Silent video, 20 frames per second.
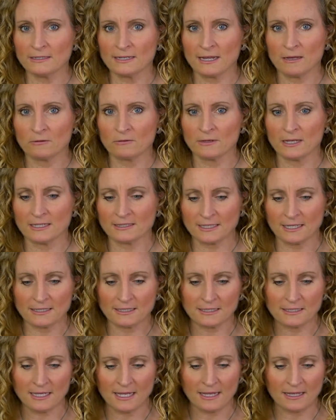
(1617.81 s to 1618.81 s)
Now, as I
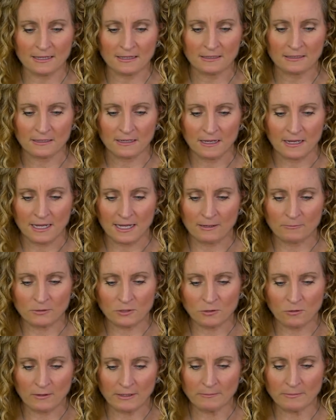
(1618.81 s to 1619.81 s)
said, it was
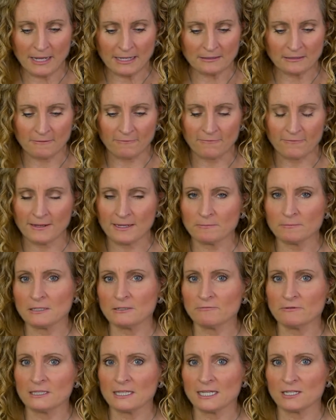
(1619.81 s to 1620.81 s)
going back to
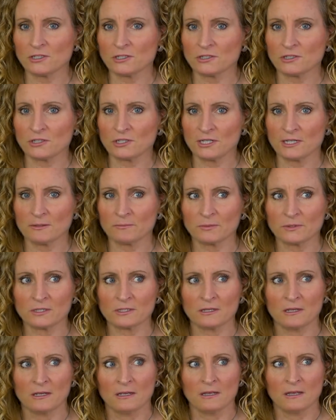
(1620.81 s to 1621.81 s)
family relationships.